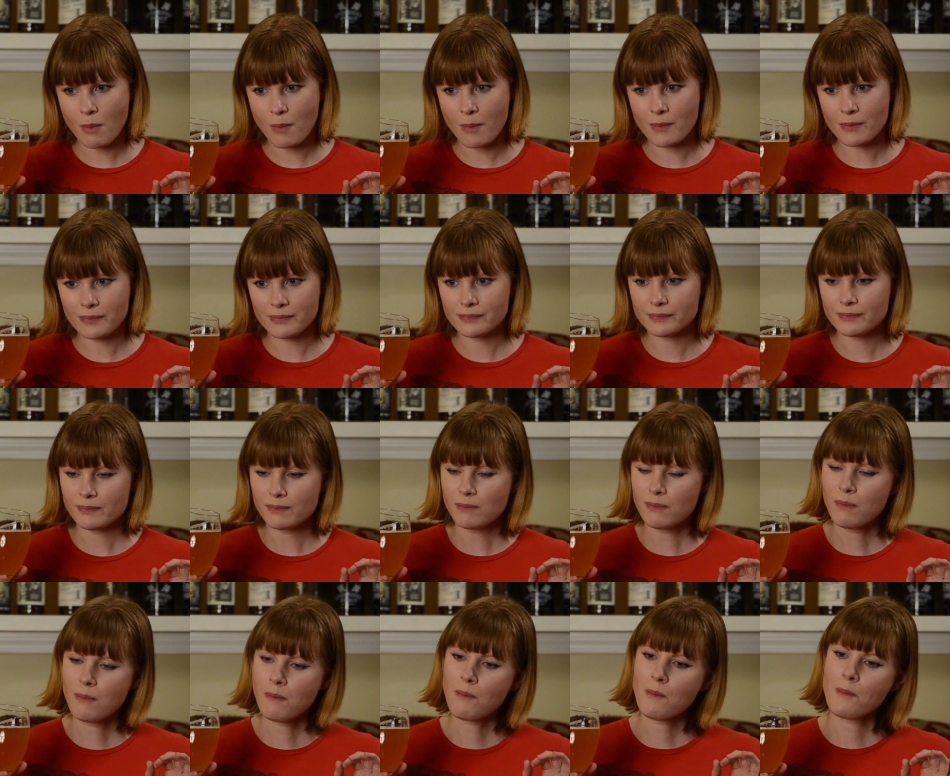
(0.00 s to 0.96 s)

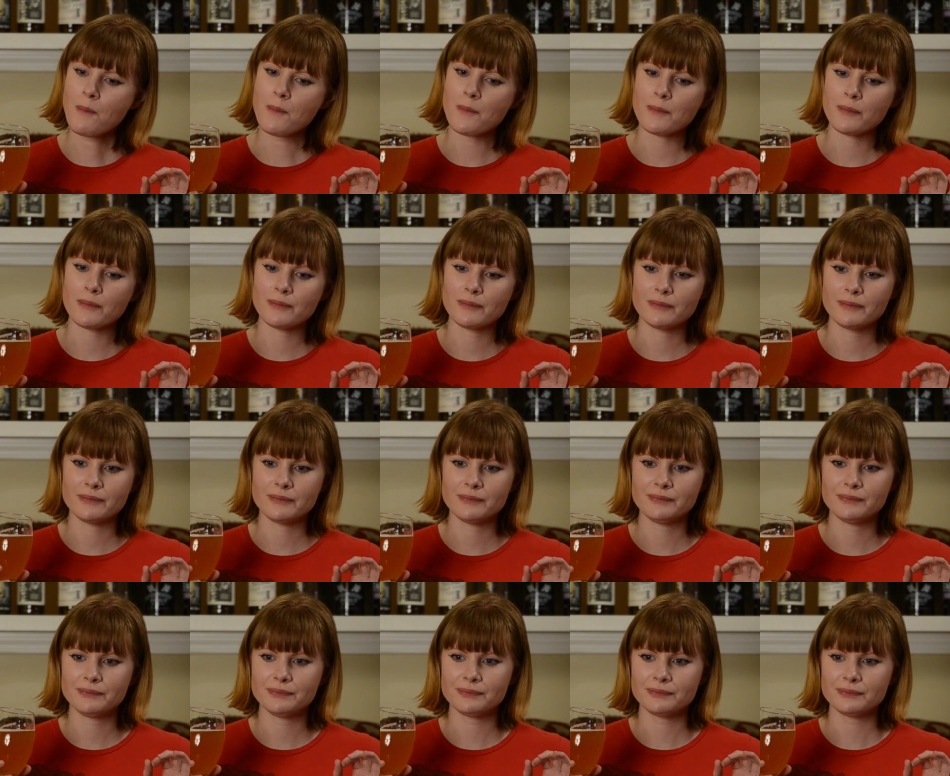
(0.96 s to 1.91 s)

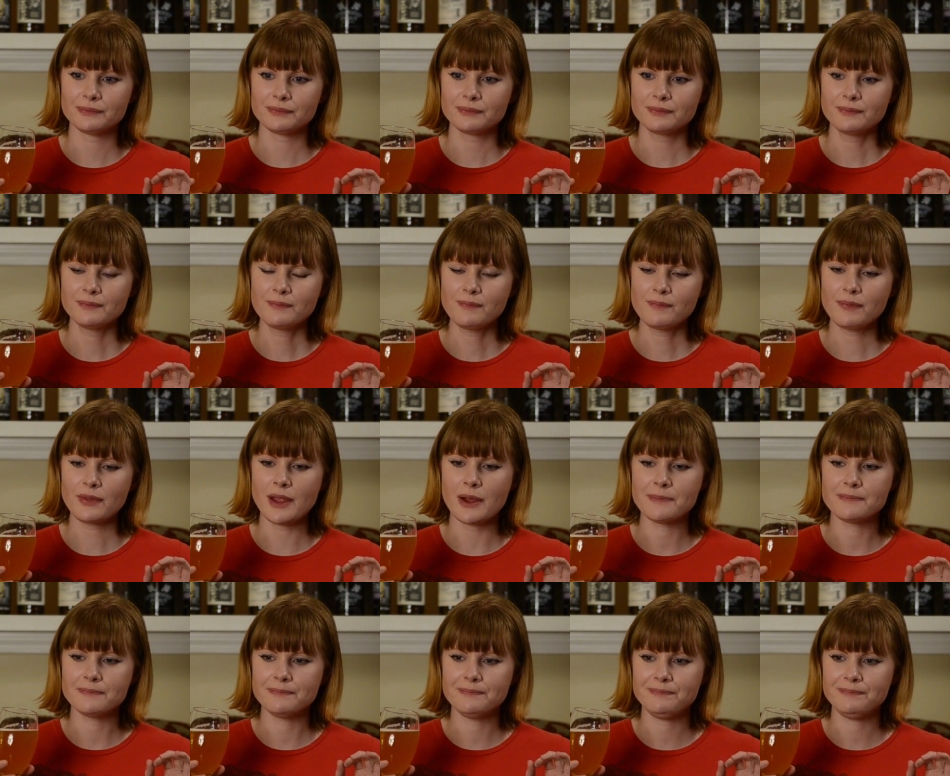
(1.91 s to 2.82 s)
No one is speaking in this clip.